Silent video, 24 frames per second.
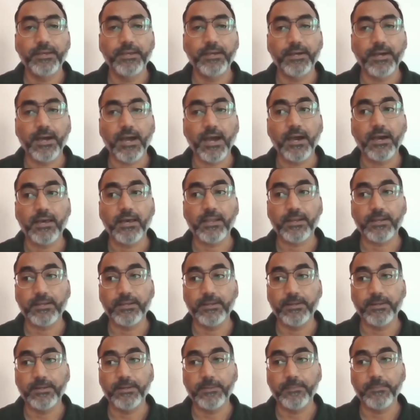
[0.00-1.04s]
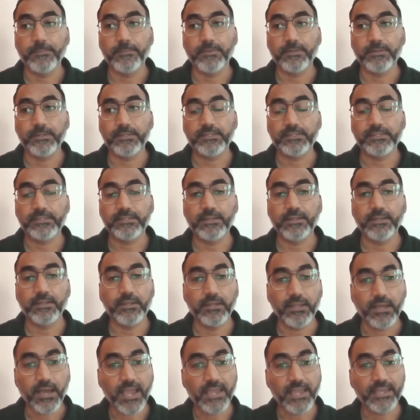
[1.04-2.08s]
Our
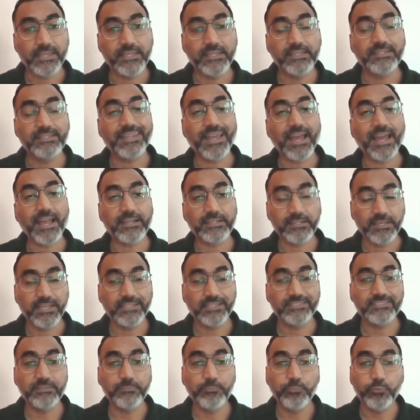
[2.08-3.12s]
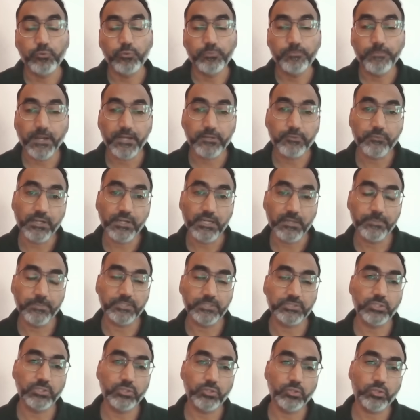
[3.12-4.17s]
hiring TAT has improved by
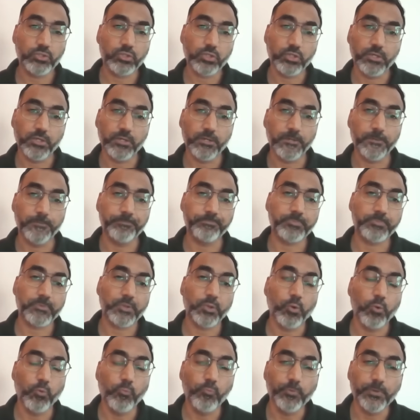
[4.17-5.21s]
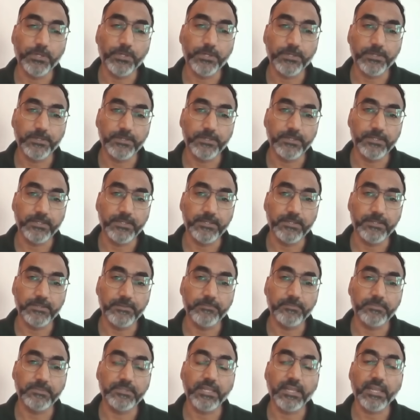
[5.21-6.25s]
20% over
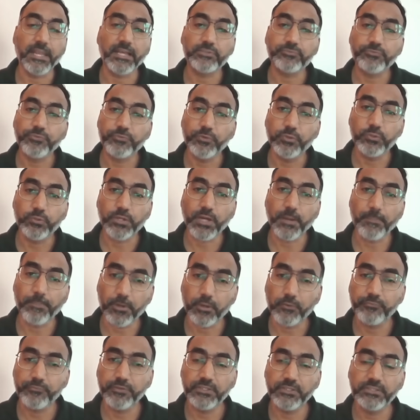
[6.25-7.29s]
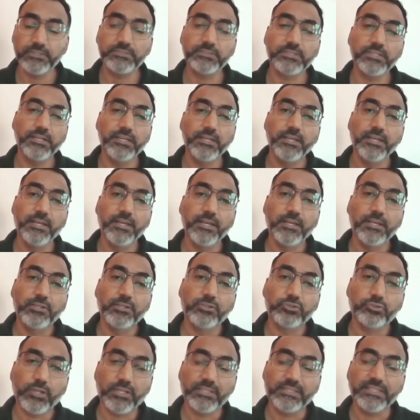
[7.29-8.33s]
the last couple of years.
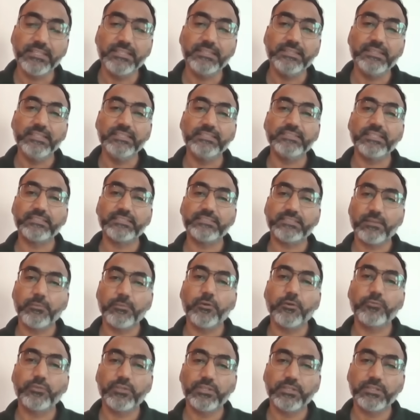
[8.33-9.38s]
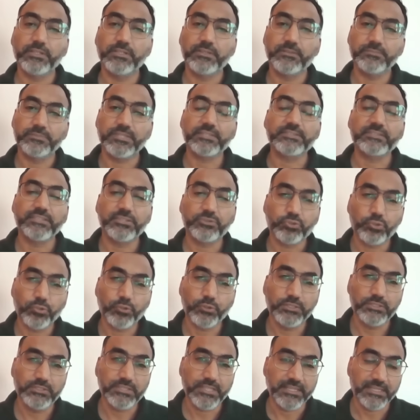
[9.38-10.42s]
So I think these are some of the success
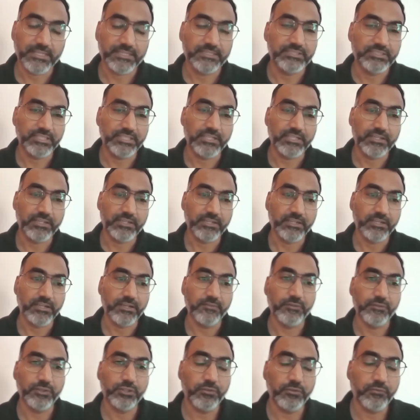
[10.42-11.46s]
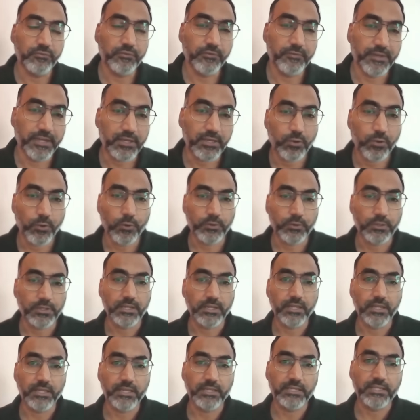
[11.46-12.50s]
stories I can share with you, Vivek,
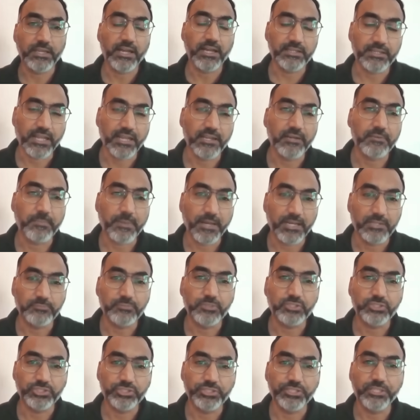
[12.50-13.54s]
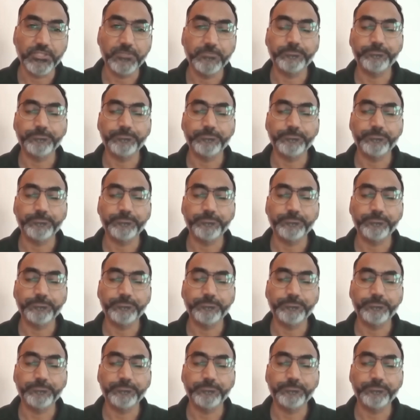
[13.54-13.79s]
in our talent management journey.